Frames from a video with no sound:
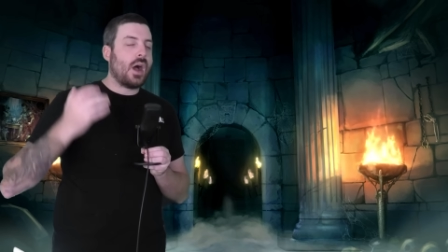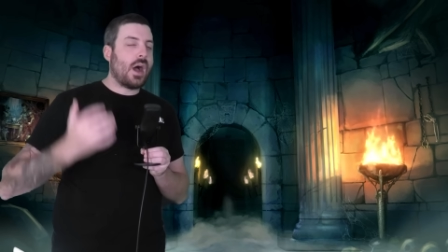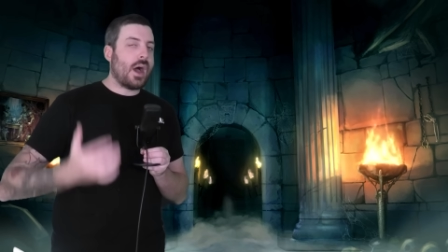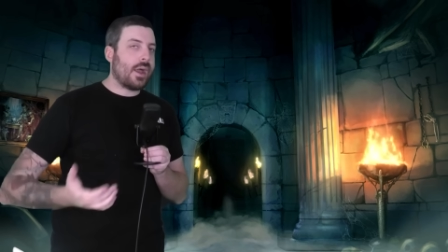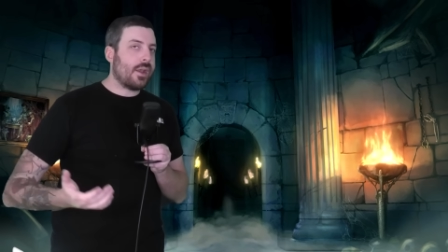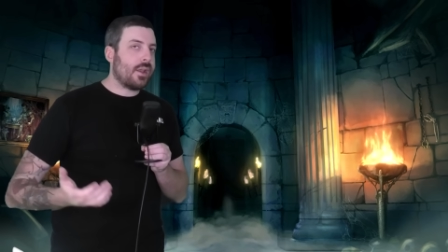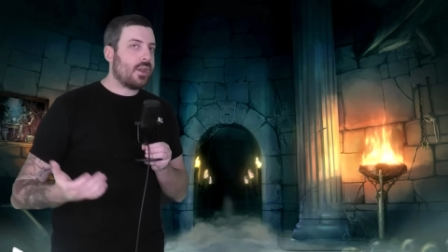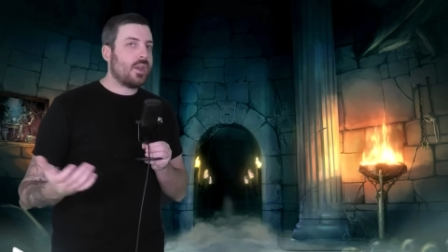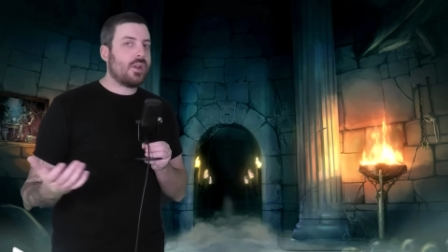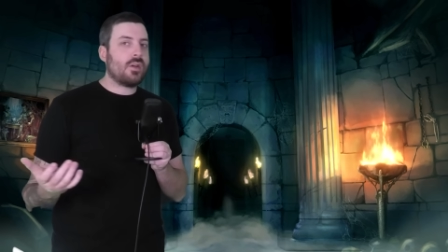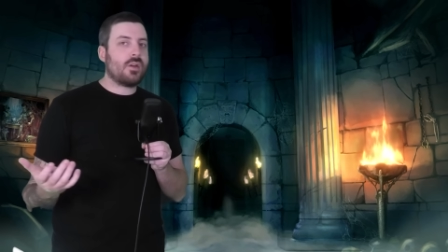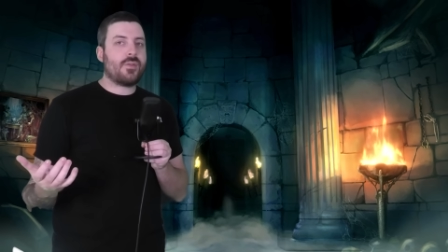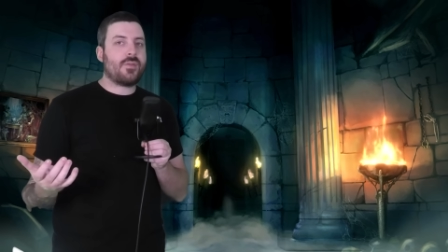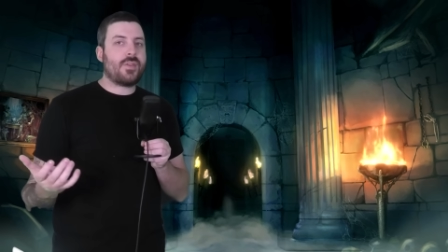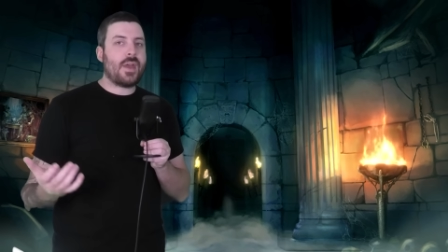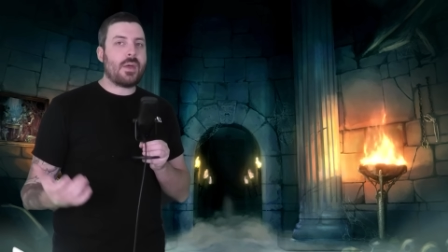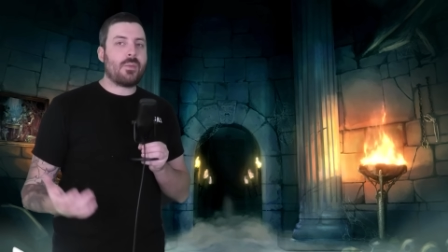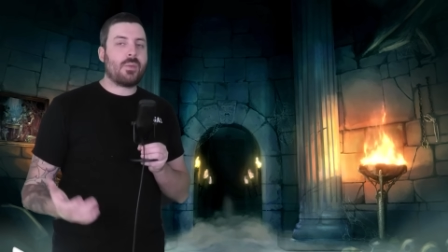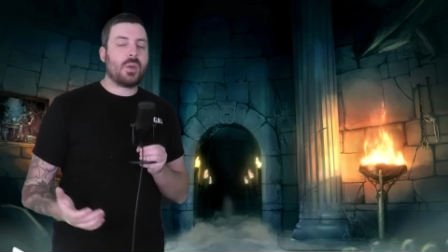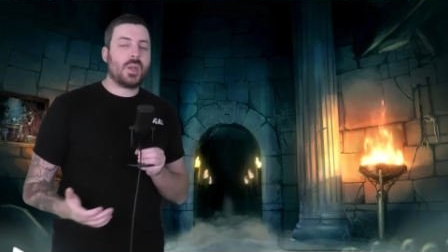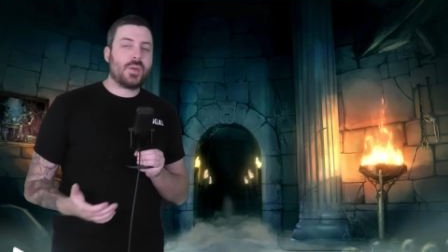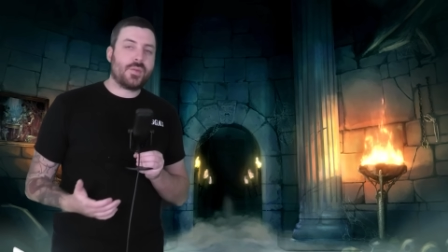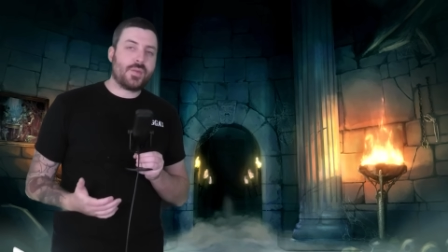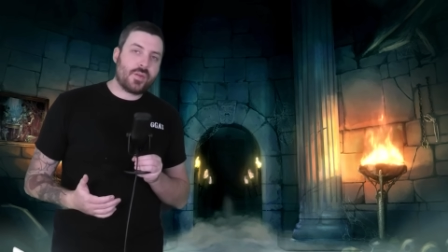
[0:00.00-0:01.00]
I don't know if
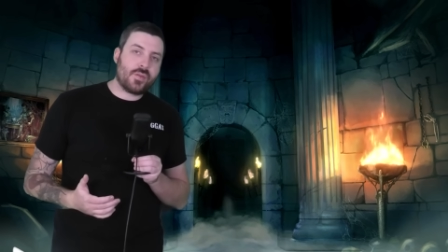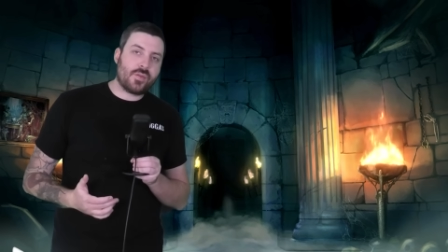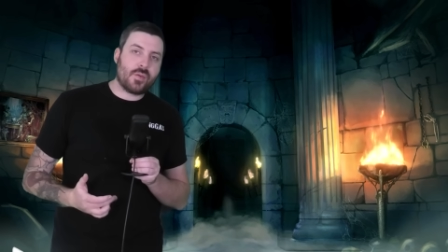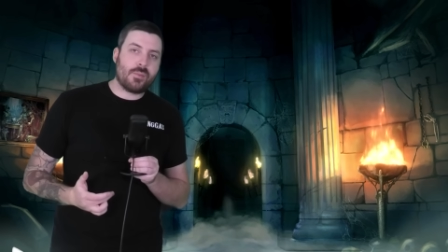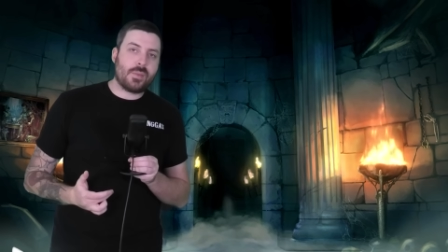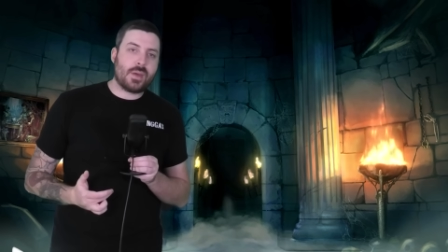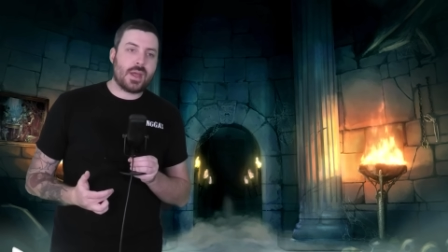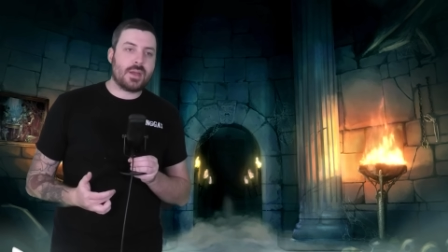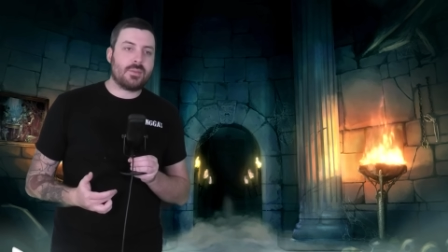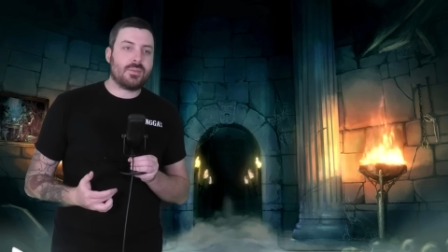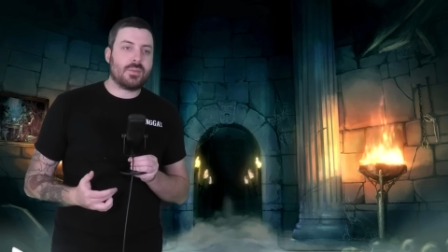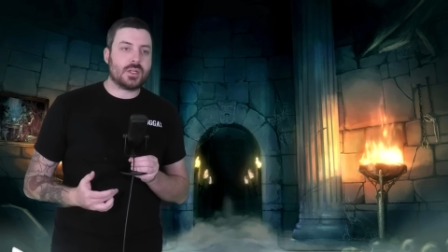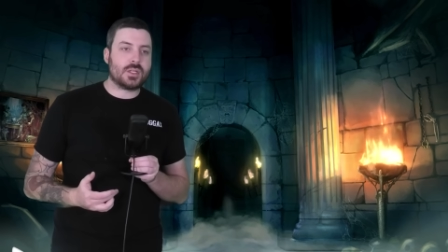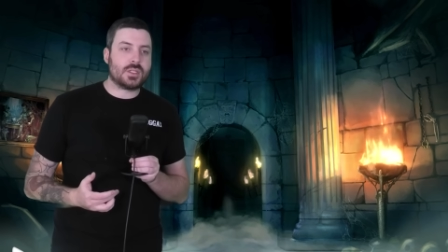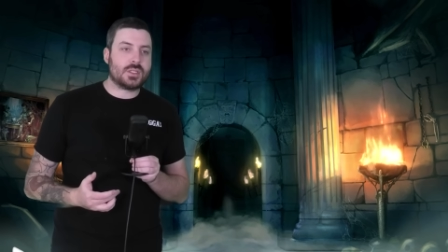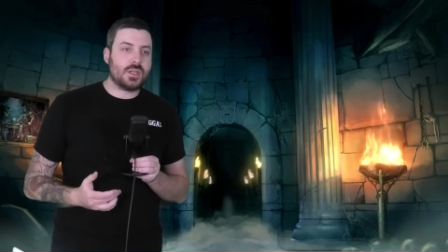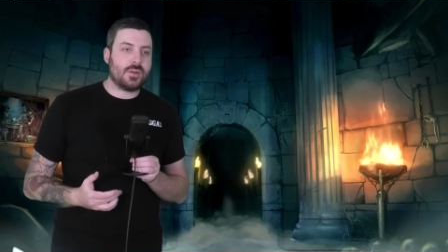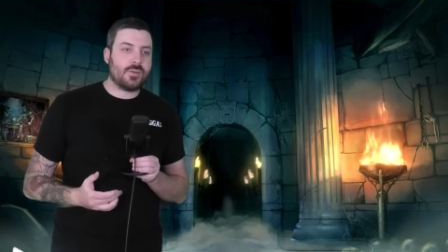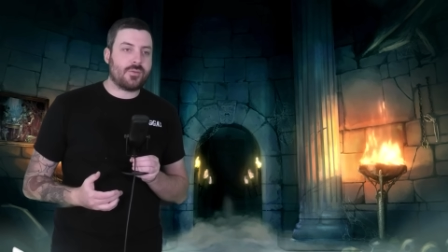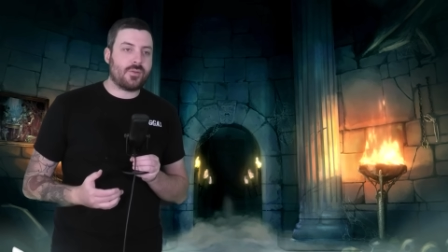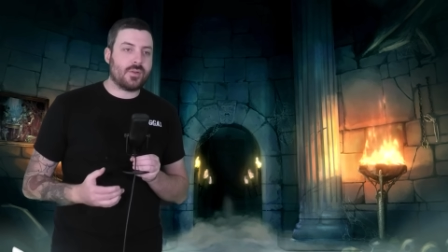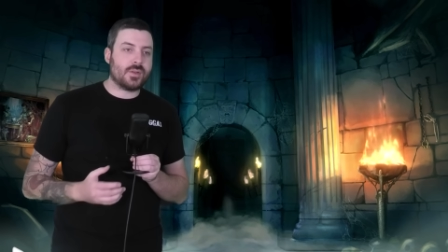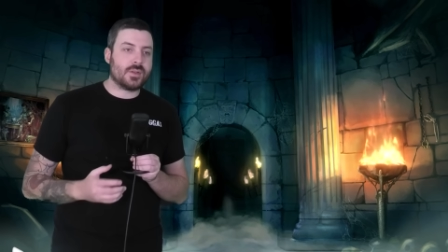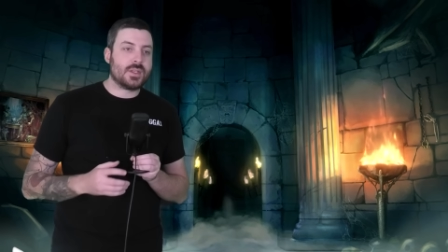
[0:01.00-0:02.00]
that would have even made much
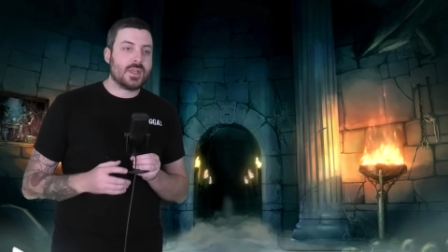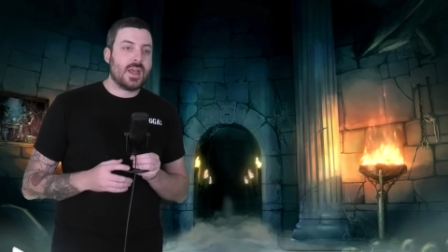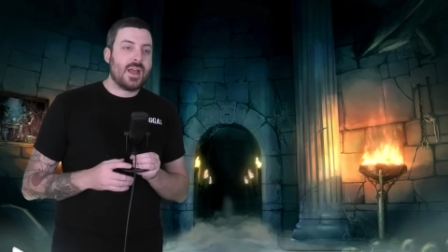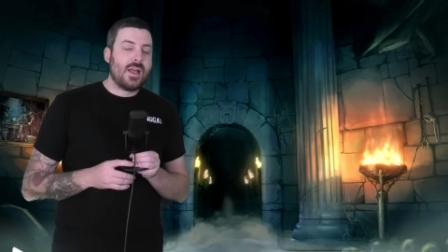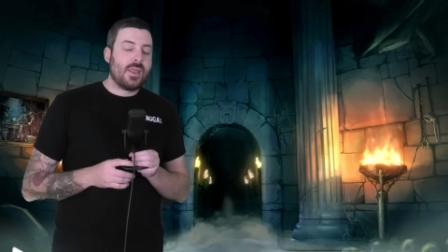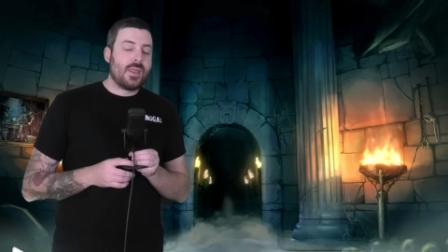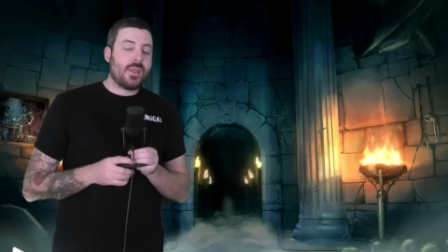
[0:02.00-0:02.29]
difference.